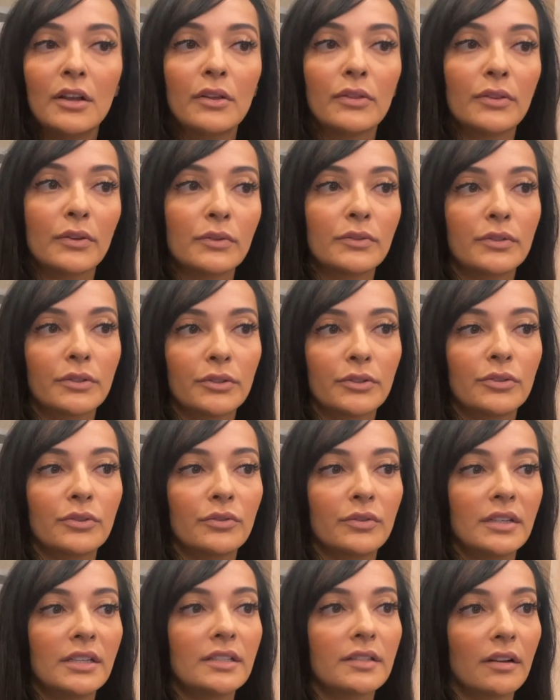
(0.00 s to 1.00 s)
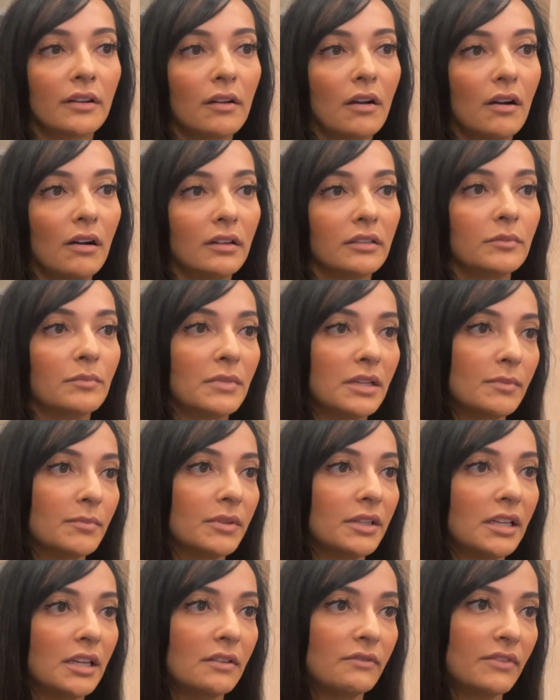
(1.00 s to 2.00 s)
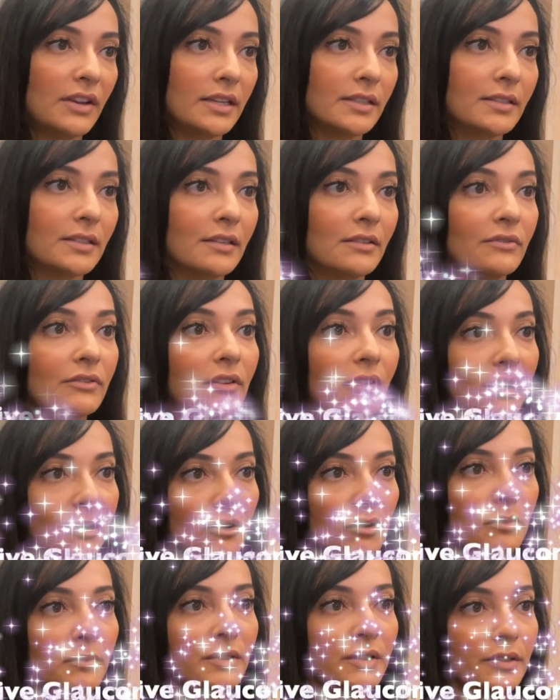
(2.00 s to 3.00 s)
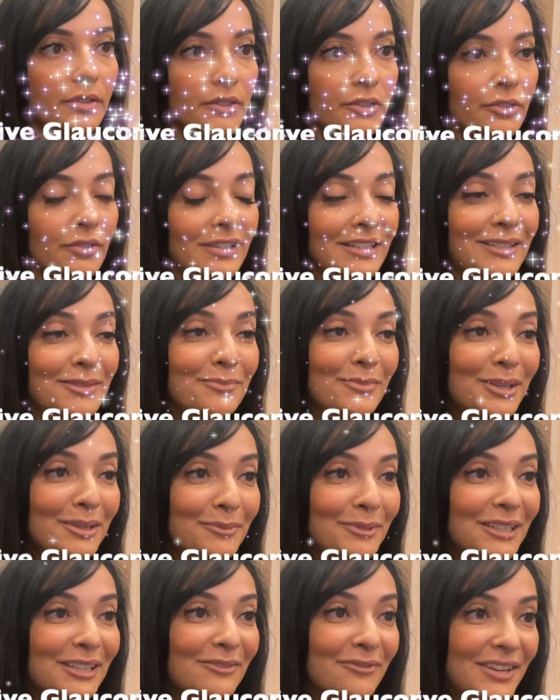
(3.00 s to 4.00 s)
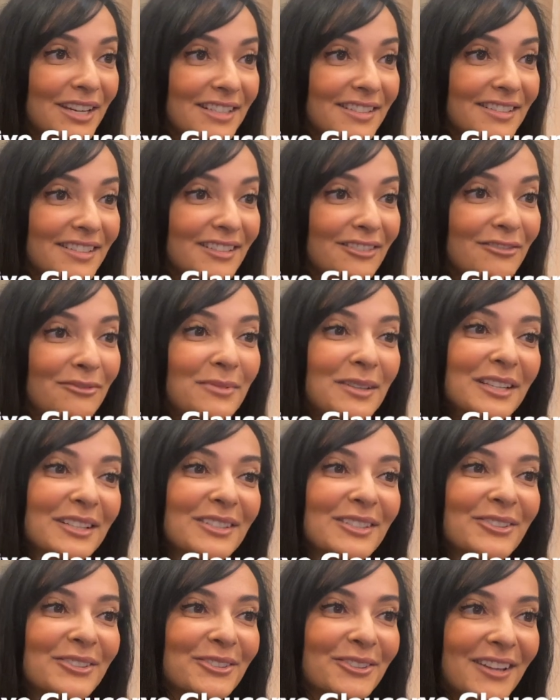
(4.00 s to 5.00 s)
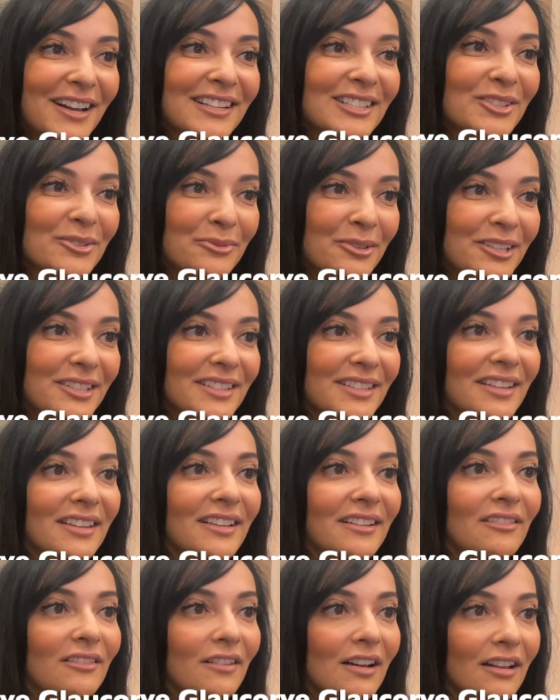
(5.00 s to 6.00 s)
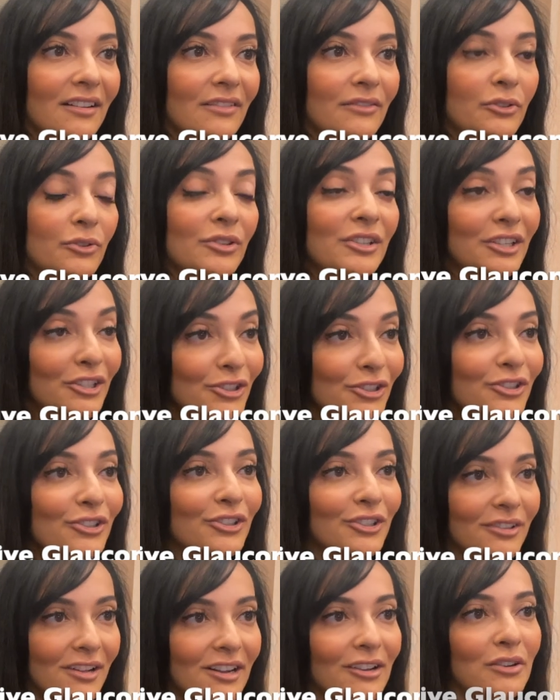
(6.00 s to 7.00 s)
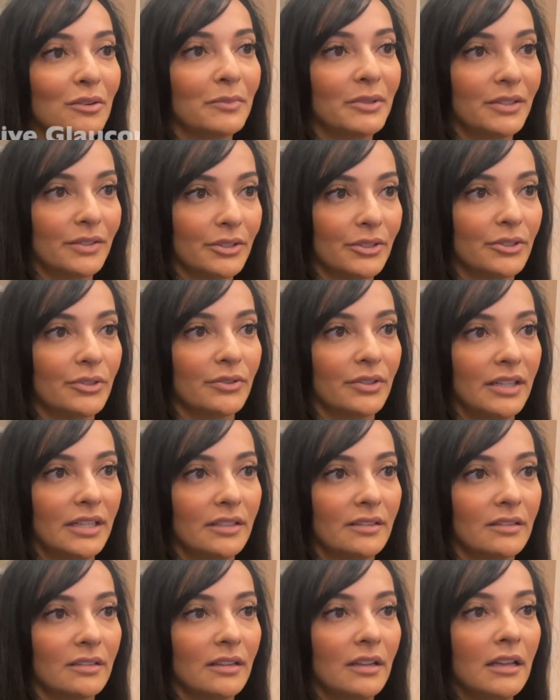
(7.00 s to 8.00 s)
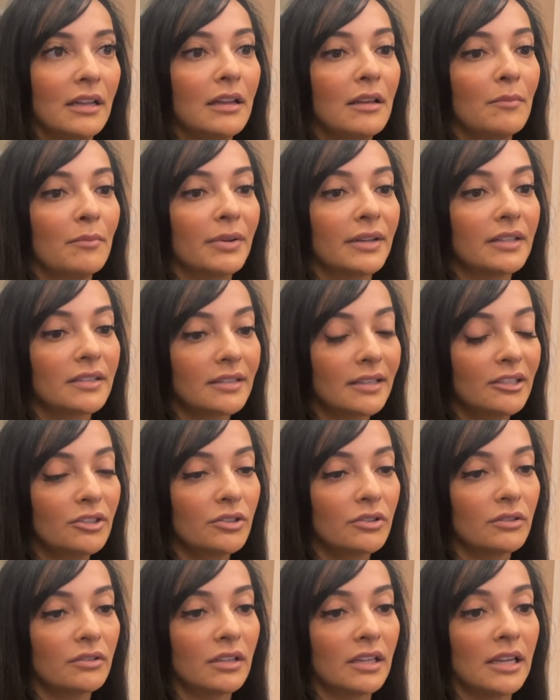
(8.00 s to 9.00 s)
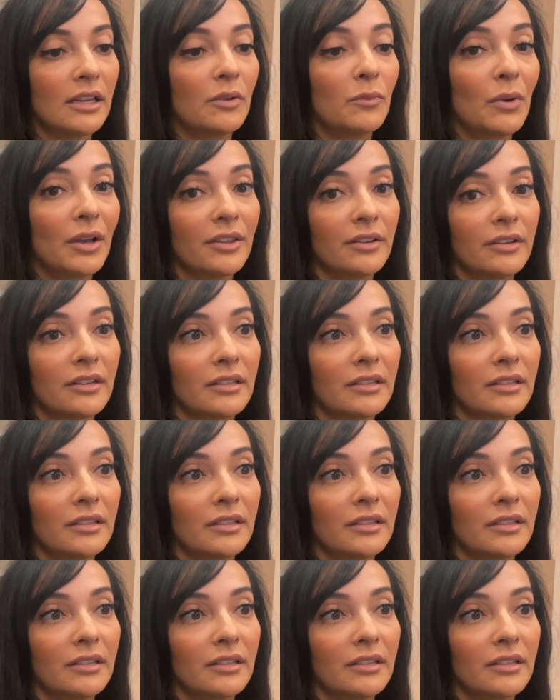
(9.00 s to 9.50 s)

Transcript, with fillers: Those surgeries are called minimally invasive glaucoma surgeries. Minimally invasive because they're less risk than a lot of traditional glaucoma surgeries. But essentially, whether